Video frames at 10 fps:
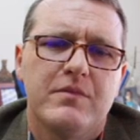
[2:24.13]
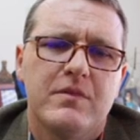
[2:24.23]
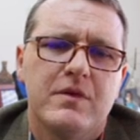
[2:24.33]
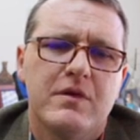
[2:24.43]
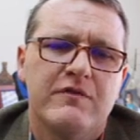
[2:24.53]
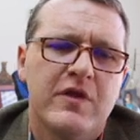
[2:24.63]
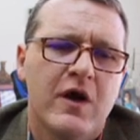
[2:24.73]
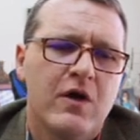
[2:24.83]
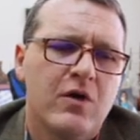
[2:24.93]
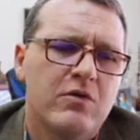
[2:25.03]
Even
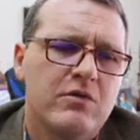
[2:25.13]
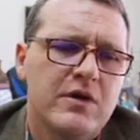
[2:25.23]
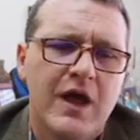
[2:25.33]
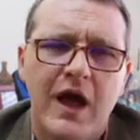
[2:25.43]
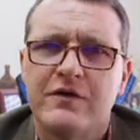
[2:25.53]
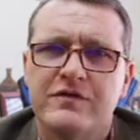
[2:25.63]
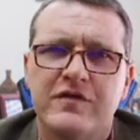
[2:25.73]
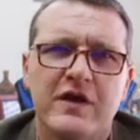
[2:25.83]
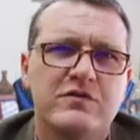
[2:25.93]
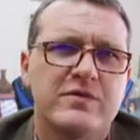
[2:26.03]
though, yeah, there's
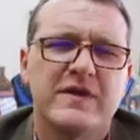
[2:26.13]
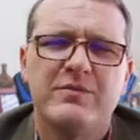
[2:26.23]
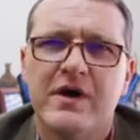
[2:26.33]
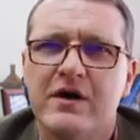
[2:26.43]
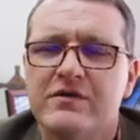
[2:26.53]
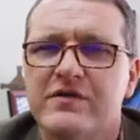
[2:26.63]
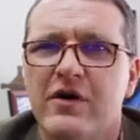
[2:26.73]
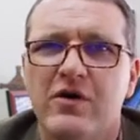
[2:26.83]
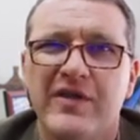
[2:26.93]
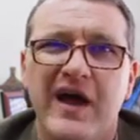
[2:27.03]
things with emails and
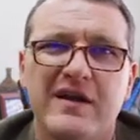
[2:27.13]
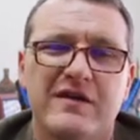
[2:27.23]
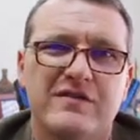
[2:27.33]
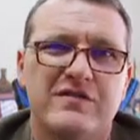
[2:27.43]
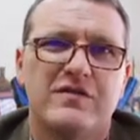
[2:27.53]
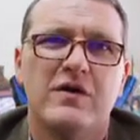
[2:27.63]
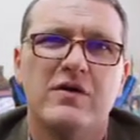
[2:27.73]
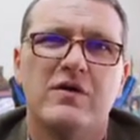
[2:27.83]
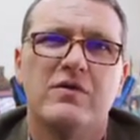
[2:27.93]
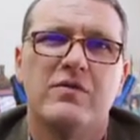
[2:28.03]
all that, it's
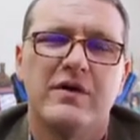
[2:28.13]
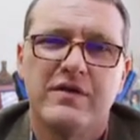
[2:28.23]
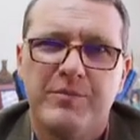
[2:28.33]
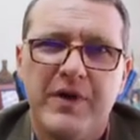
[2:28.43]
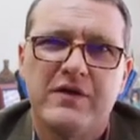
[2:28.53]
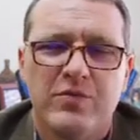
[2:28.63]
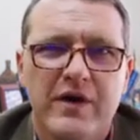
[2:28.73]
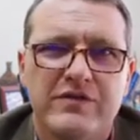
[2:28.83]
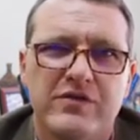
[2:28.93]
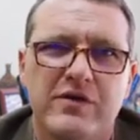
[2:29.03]
still one of the best
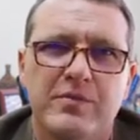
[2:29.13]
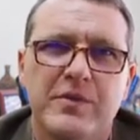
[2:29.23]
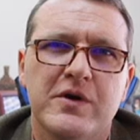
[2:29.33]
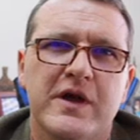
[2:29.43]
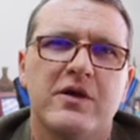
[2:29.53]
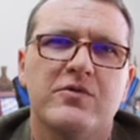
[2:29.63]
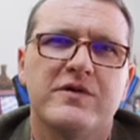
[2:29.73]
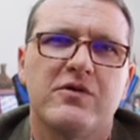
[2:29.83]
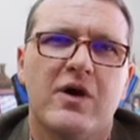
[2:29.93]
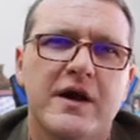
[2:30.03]
ways to communicate
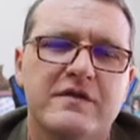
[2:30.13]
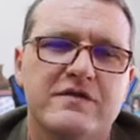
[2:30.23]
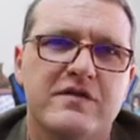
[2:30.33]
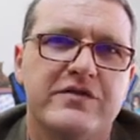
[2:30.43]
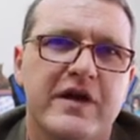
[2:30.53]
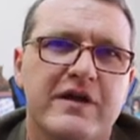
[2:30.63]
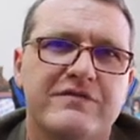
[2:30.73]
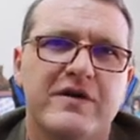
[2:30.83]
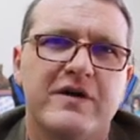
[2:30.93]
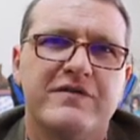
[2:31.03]
with your audience, to stay in
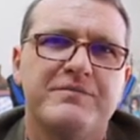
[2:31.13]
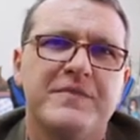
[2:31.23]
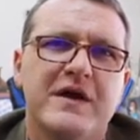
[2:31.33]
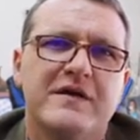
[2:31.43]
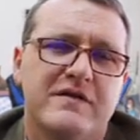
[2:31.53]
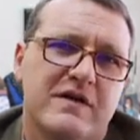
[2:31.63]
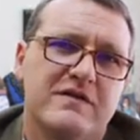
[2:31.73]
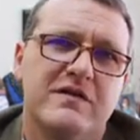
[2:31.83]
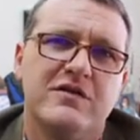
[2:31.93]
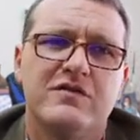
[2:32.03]
front of them, to
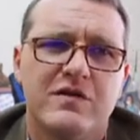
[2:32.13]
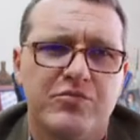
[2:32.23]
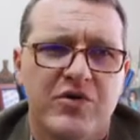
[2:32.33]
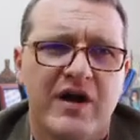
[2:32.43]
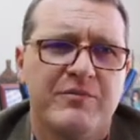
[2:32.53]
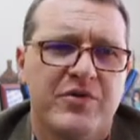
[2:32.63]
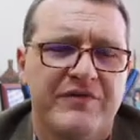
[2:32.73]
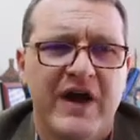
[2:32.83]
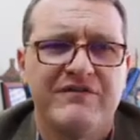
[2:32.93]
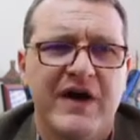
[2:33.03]
continue to
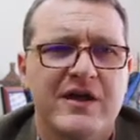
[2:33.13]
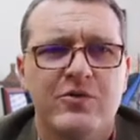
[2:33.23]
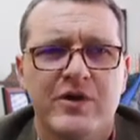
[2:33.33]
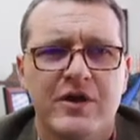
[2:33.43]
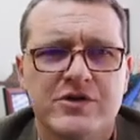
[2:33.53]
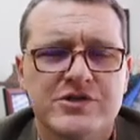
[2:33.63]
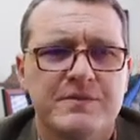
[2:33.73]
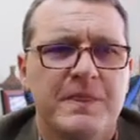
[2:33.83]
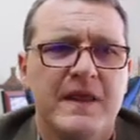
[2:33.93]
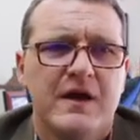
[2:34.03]
provide value and
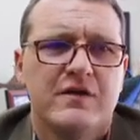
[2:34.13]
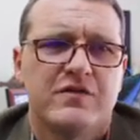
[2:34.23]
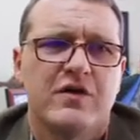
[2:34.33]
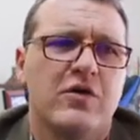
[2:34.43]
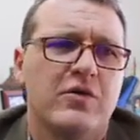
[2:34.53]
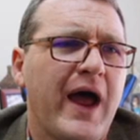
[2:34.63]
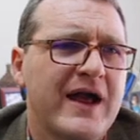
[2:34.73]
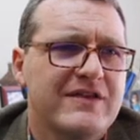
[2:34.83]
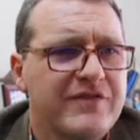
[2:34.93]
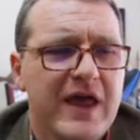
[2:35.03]
nurture. So
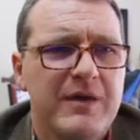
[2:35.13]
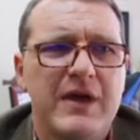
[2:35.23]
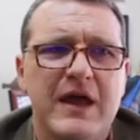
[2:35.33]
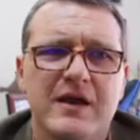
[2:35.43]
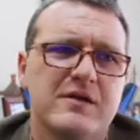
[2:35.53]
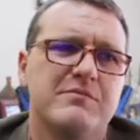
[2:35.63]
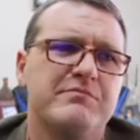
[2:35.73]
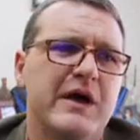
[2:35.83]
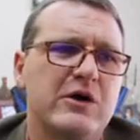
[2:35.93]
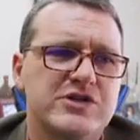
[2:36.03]
Active Campaign,
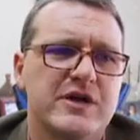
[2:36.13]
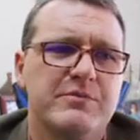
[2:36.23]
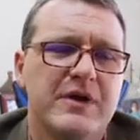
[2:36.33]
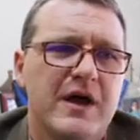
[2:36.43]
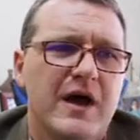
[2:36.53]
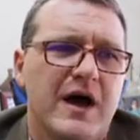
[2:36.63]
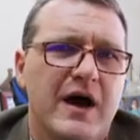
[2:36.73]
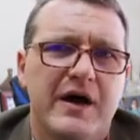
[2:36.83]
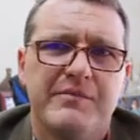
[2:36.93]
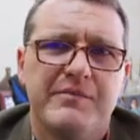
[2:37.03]
MailChimp,
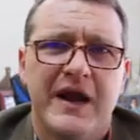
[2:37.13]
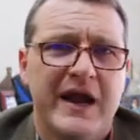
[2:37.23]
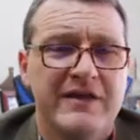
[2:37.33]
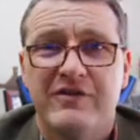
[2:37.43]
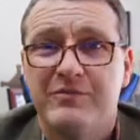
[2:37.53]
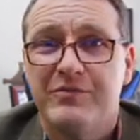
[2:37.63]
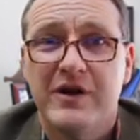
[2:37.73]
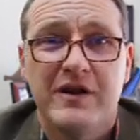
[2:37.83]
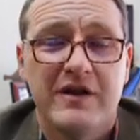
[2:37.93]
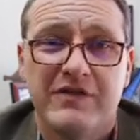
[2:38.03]
and I didn't even put
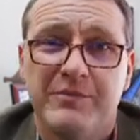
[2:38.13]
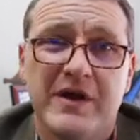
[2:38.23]
any of the